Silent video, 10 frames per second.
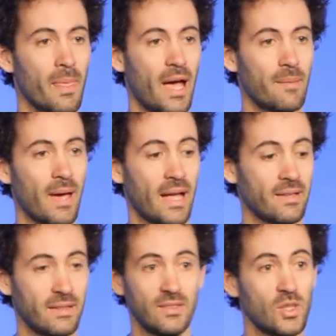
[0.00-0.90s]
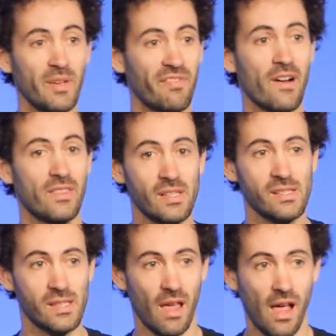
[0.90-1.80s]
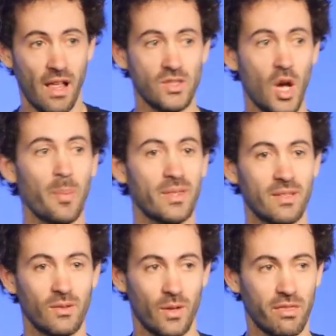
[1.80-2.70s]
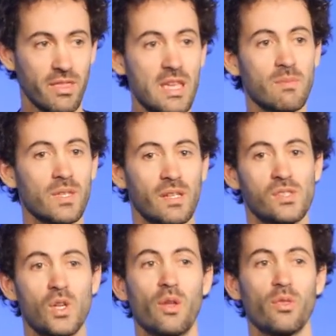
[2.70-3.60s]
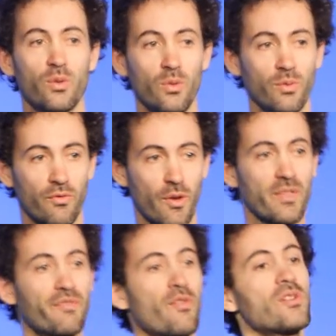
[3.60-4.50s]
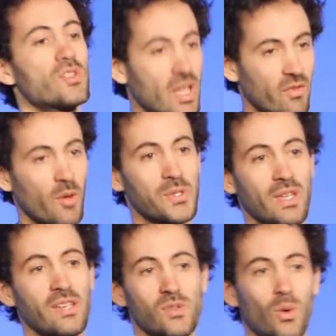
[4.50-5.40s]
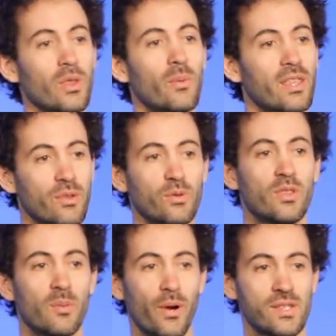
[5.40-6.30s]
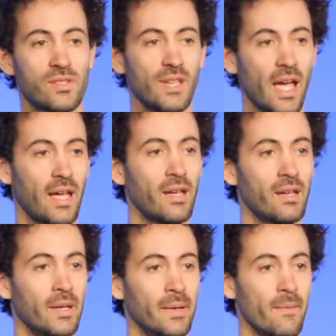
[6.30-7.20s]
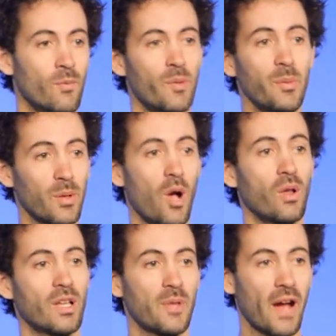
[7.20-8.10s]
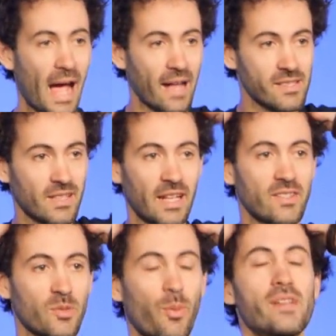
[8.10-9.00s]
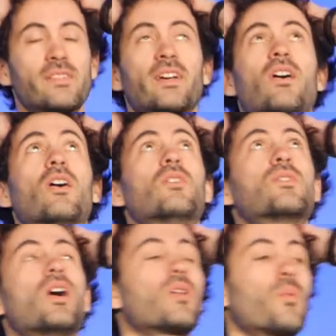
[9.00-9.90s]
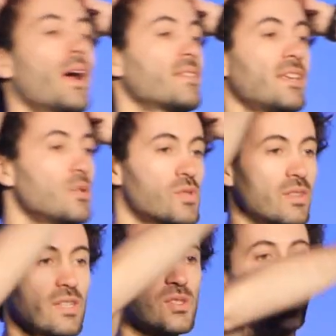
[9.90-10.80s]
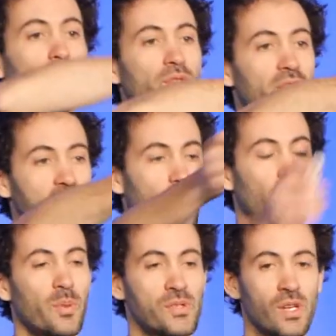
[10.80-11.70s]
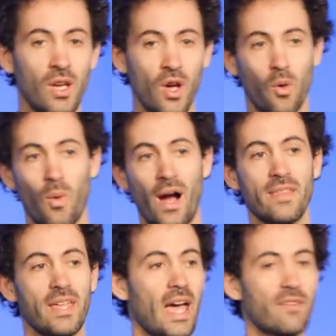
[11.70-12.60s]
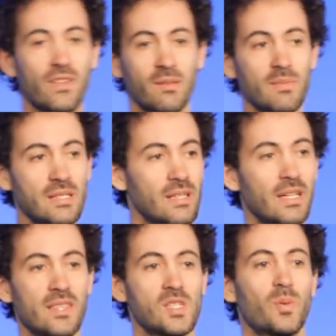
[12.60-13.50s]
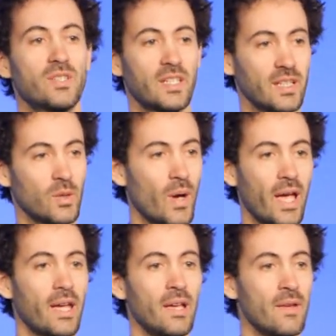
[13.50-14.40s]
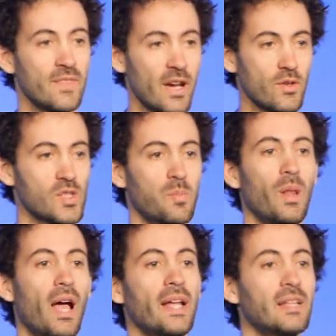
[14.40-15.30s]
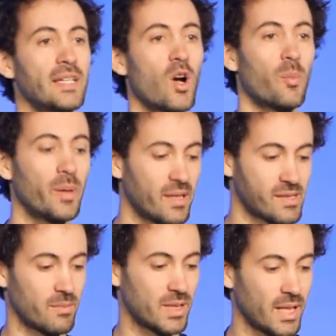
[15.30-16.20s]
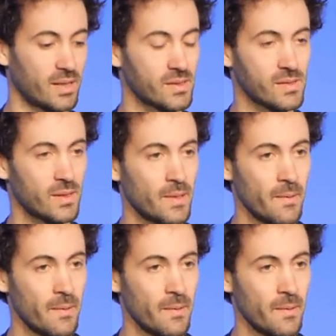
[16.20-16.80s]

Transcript: Um, and to be fair, this is a, a, topic that, or a theme that has gone through from the first DevOps days all the way through to the present day, where people hold up their hands at an enterprise and they go, oh God, why are they using this tool for this purpose? Or why are they having a meeting in this particular way? They're just blindly copying something else.